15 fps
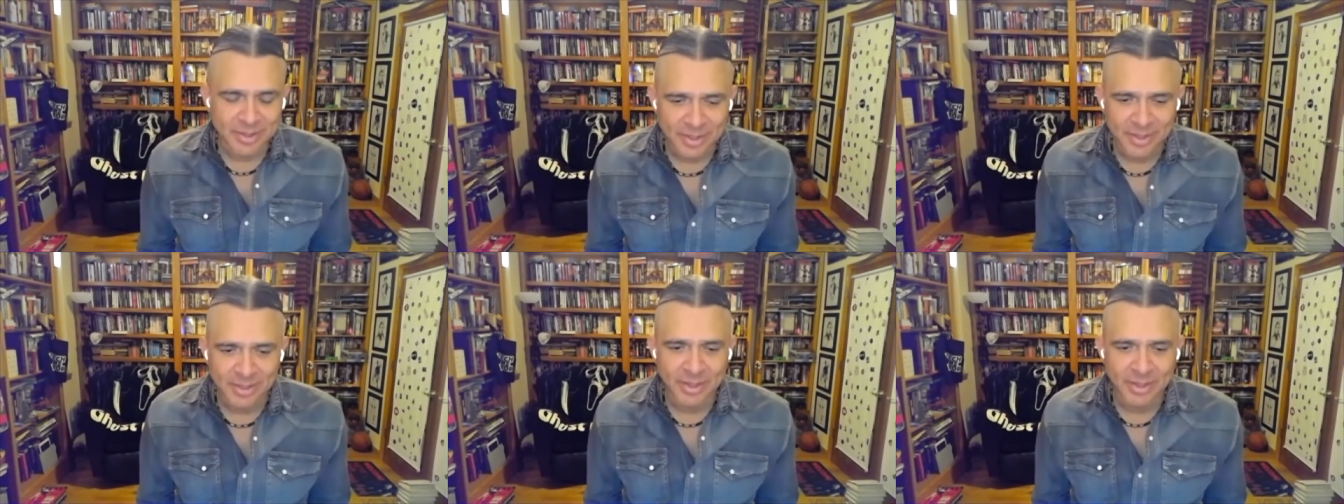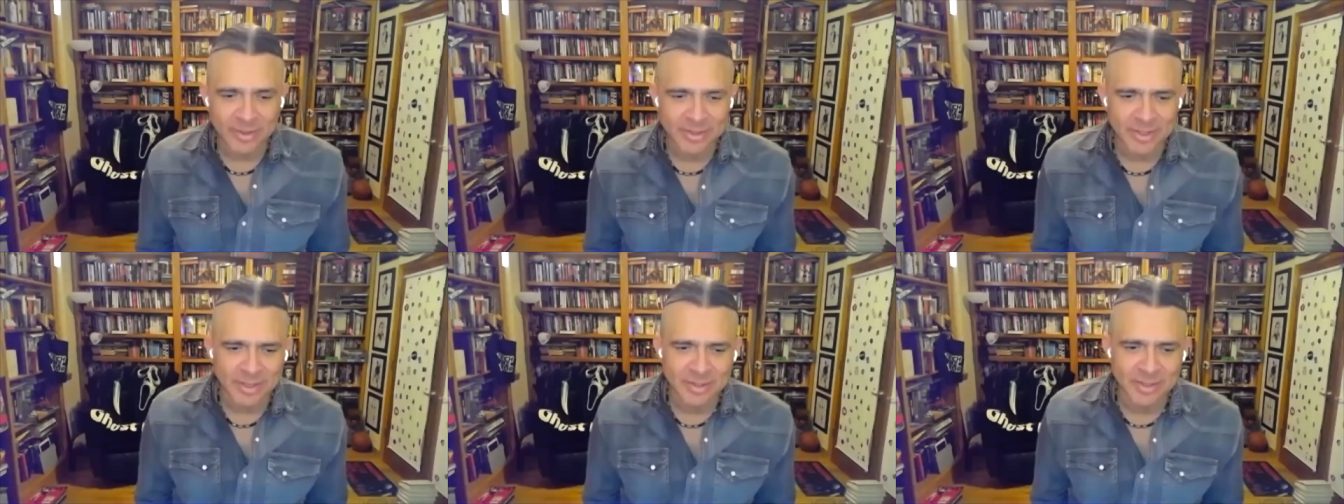You know, I
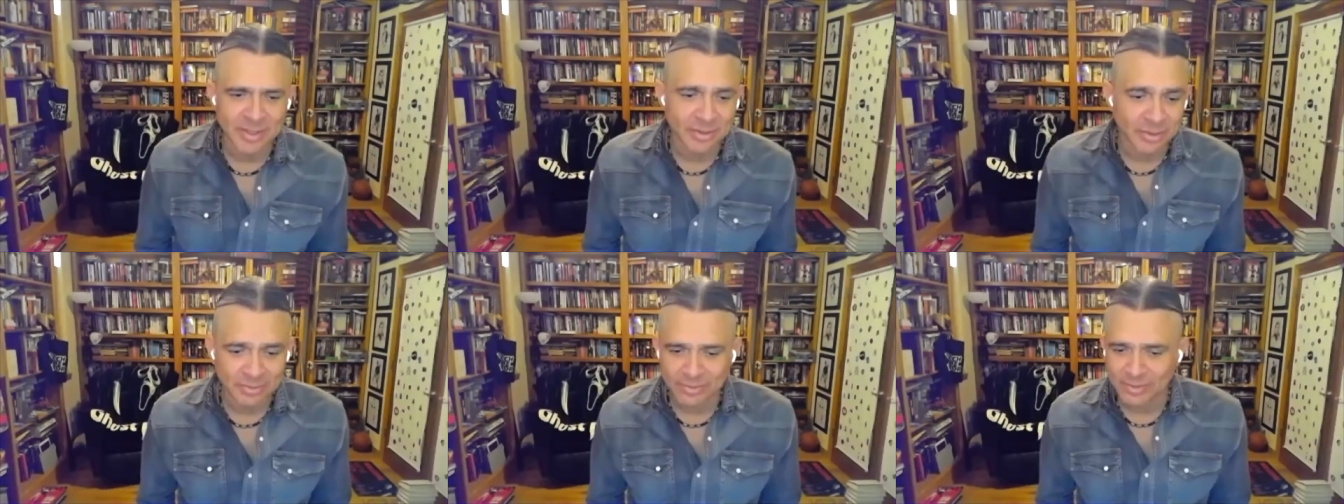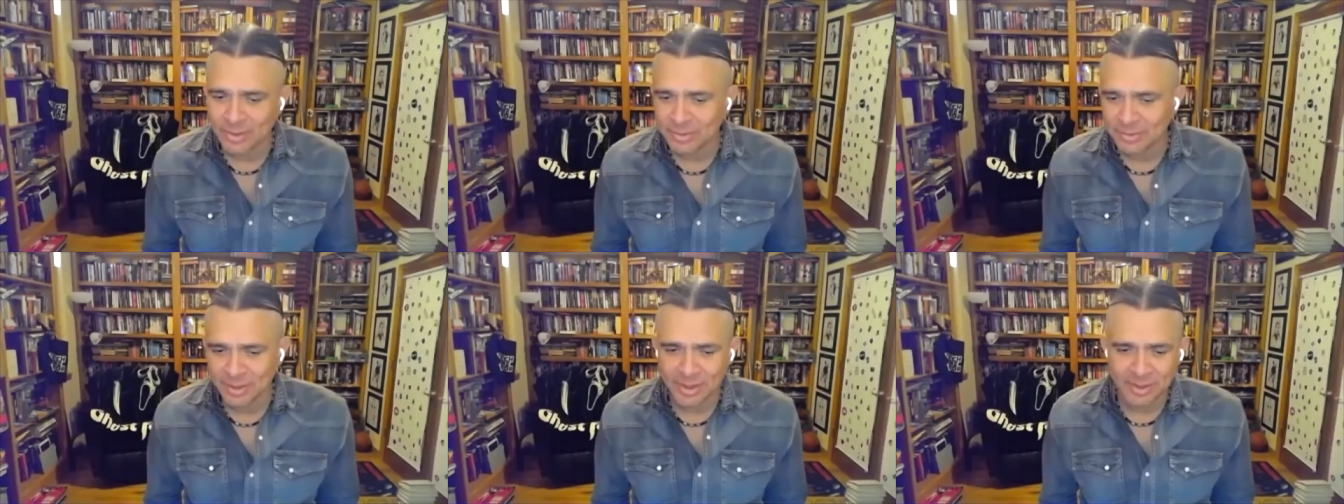think there's
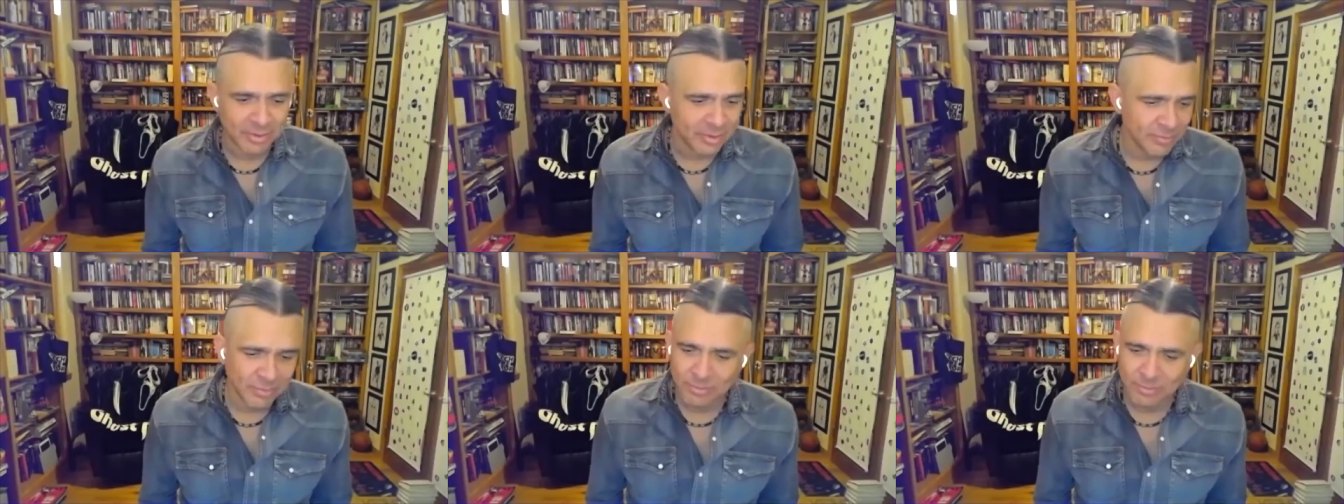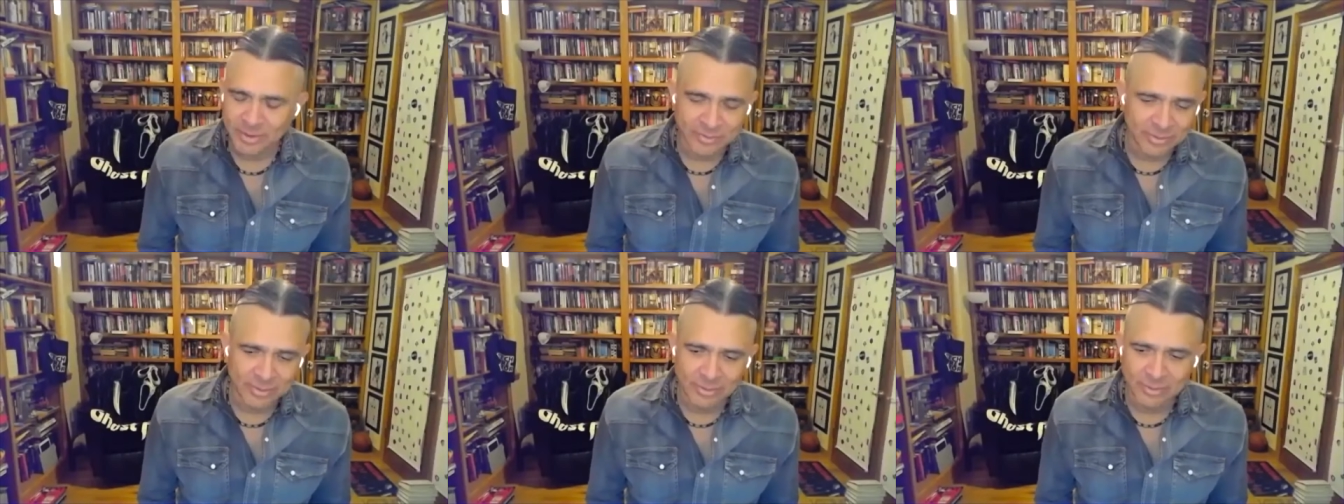all kinds of different
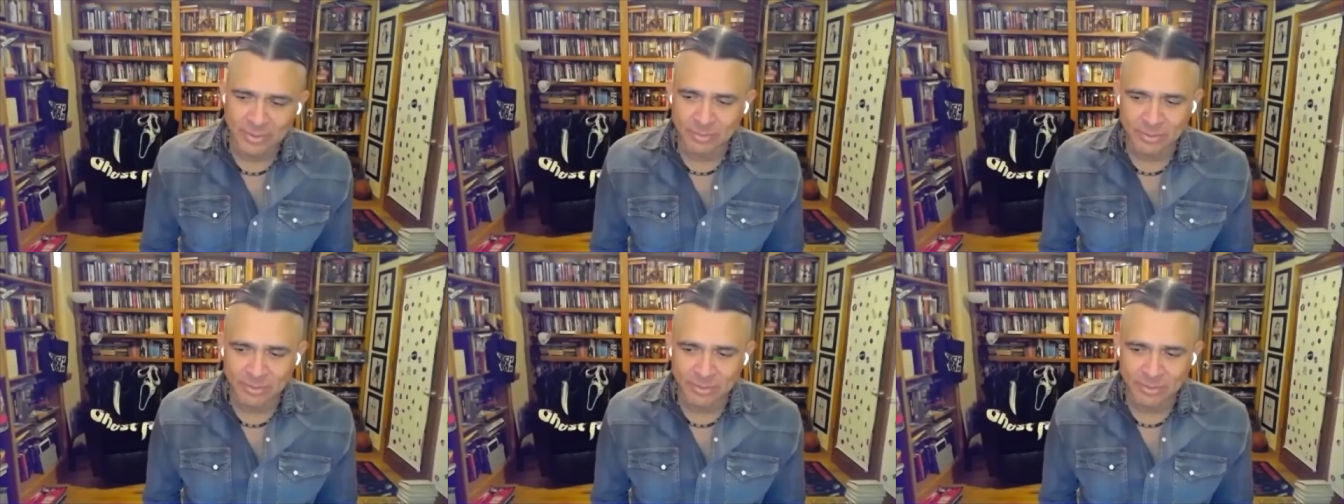ways to do it.